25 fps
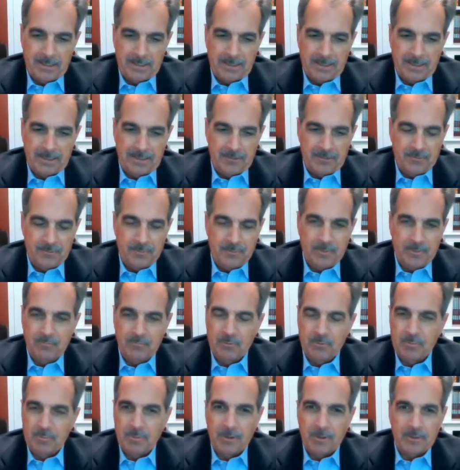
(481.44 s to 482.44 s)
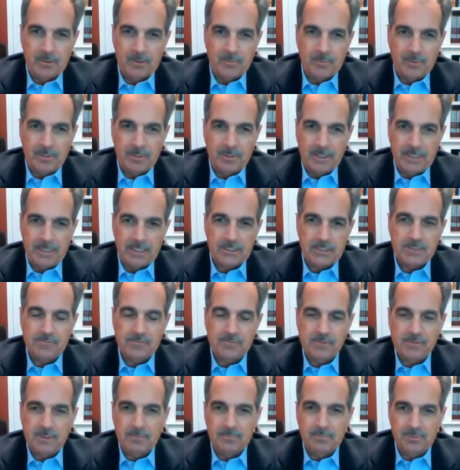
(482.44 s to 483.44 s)
it's been remarkable. I
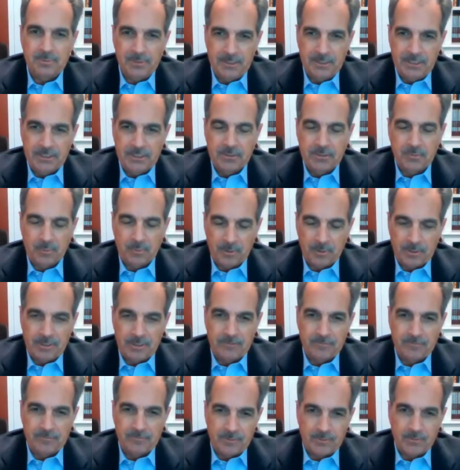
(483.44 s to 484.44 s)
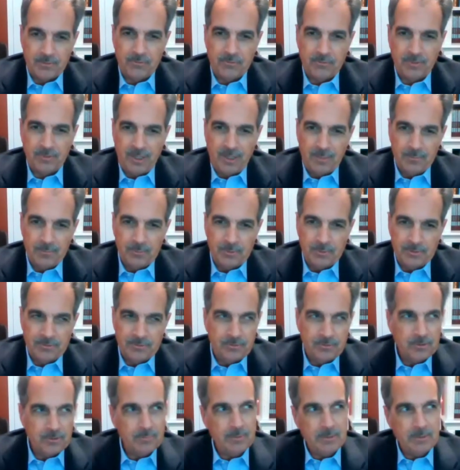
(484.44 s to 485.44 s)
actually completed the work on 1st Samuel.
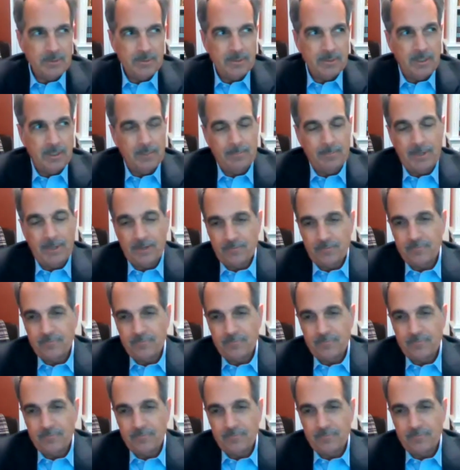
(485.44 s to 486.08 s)
It took me about